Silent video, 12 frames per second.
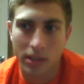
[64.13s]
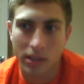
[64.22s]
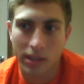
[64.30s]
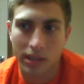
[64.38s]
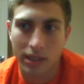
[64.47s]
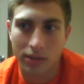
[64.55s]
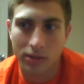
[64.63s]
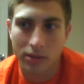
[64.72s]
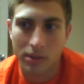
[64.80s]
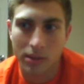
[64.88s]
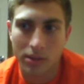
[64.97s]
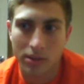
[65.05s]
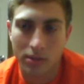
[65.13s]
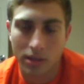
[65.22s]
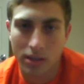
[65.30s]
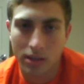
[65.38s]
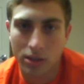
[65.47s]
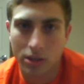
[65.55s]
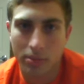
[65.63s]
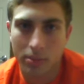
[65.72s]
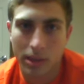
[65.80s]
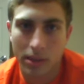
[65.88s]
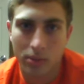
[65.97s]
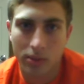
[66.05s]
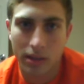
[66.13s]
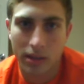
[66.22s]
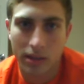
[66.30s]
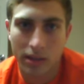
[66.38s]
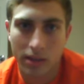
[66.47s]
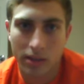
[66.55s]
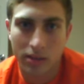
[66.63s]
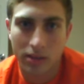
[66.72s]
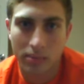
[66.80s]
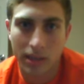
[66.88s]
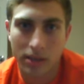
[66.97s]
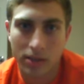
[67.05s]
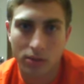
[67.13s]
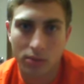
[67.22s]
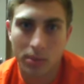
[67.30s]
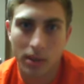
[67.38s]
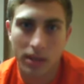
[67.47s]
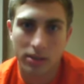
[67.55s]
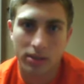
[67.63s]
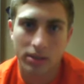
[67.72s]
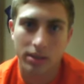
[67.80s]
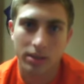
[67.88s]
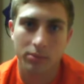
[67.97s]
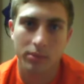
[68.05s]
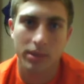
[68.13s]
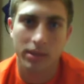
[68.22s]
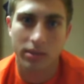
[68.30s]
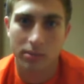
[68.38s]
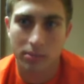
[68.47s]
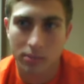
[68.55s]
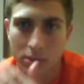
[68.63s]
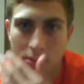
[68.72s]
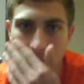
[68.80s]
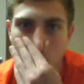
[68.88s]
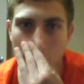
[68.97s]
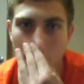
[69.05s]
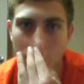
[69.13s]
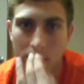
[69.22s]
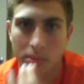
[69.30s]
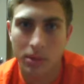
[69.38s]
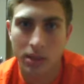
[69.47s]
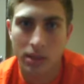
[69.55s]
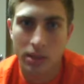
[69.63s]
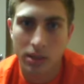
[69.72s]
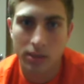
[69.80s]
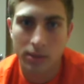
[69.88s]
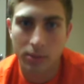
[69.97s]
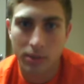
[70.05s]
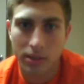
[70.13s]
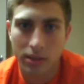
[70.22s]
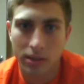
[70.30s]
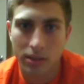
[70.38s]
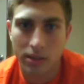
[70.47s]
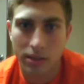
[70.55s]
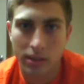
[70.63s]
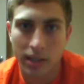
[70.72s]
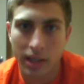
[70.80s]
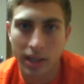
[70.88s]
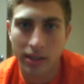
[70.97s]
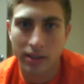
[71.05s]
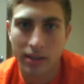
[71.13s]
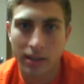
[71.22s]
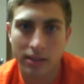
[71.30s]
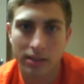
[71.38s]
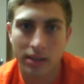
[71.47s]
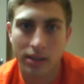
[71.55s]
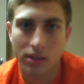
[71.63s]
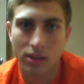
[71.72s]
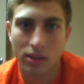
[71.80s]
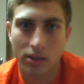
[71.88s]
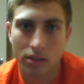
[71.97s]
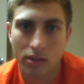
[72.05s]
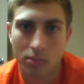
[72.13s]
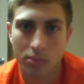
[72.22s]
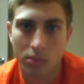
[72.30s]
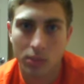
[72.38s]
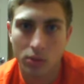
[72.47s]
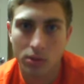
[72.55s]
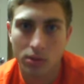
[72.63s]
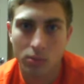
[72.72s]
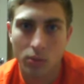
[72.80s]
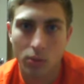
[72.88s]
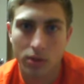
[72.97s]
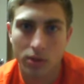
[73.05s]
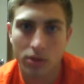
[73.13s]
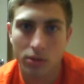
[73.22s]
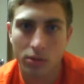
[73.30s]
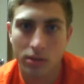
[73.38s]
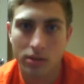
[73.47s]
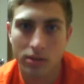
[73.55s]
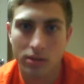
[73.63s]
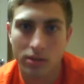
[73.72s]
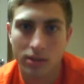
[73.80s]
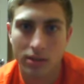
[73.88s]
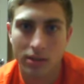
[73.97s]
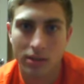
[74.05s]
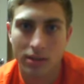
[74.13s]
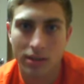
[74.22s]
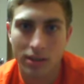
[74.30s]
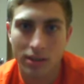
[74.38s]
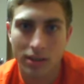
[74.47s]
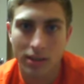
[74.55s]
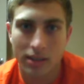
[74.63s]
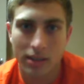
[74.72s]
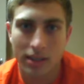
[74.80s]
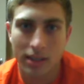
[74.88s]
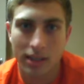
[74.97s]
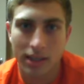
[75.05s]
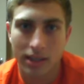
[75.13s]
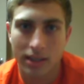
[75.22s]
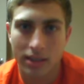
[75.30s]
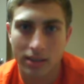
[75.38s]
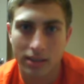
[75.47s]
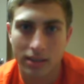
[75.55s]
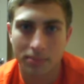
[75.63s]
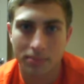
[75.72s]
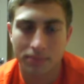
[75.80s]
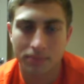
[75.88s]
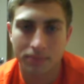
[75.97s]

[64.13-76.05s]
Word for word: uh, he gave us a piece uh, sheet of paper that um, has a little box on it, and we um, split it up between the eight things that are most important to us, and um,